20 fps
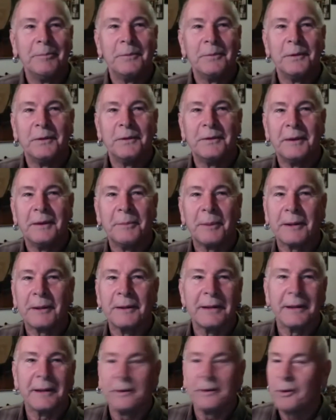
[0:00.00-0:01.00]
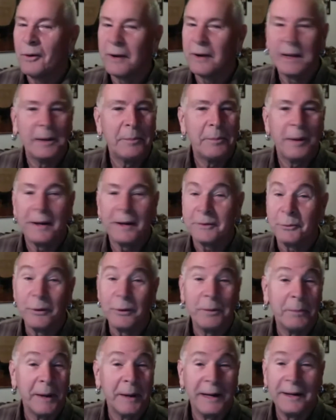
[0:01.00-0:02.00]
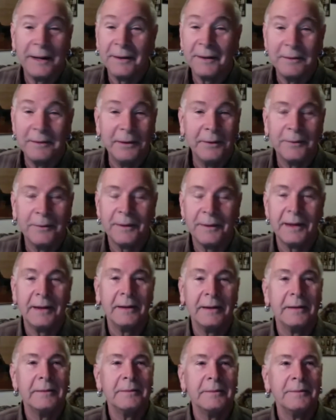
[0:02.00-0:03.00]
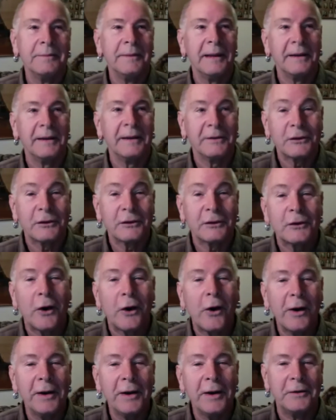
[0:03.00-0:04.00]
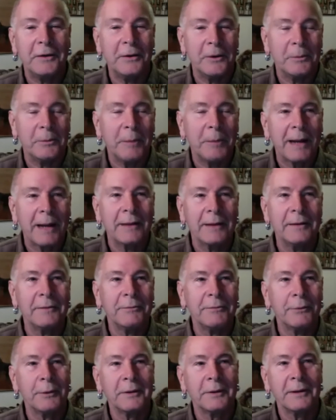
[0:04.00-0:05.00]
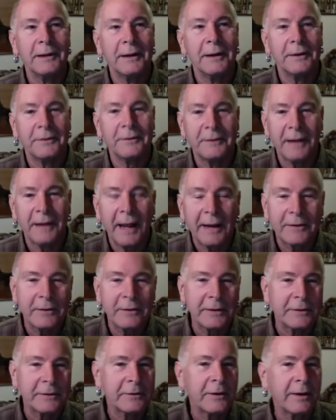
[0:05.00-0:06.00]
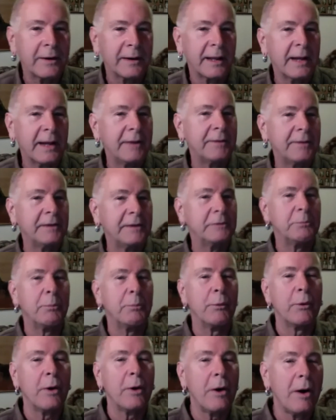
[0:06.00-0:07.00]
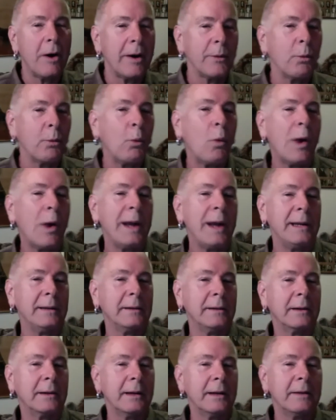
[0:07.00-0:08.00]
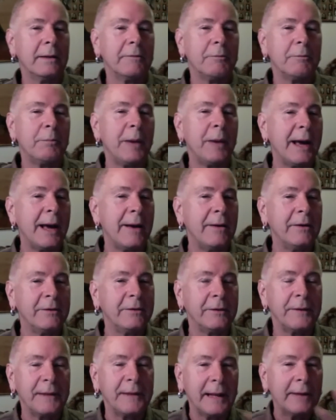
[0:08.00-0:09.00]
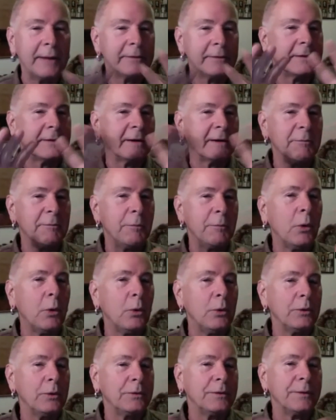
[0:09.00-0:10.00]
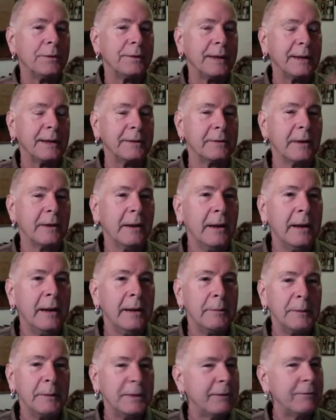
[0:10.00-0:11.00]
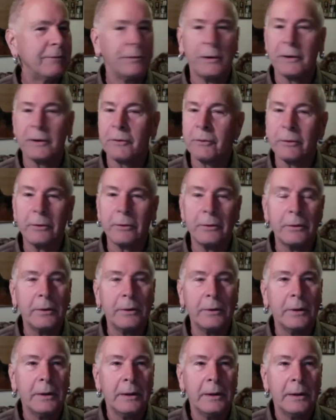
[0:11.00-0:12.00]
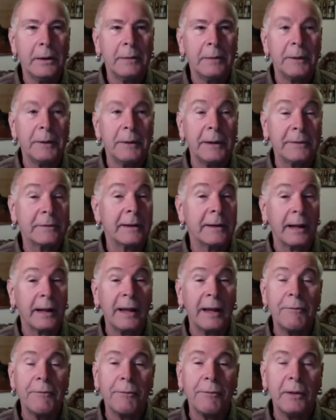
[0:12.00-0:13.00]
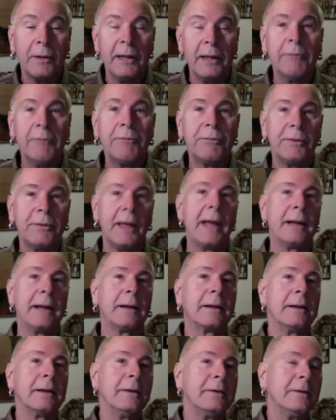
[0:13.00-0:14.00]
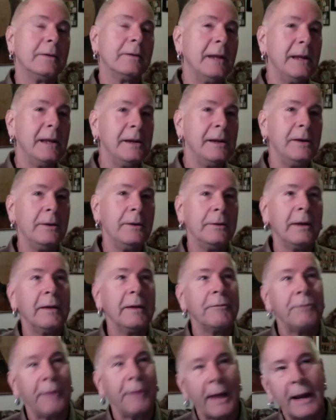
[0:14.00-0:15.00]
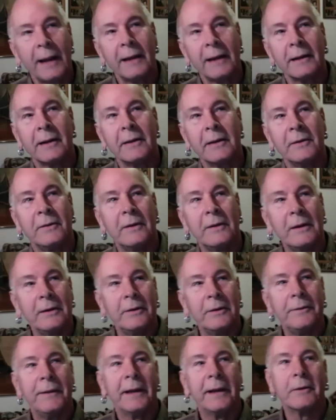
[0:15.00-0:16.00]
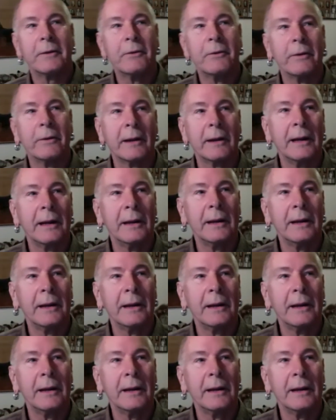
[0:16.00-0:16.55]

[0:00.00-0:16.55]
typically corrugated pots weren't painted. they started to, back in the 1400s, they actually started kind of these broad white kind of patterns on the outside of bowls and things, but they're very crude. But it's like, if that continued, if that had continued, that corrugated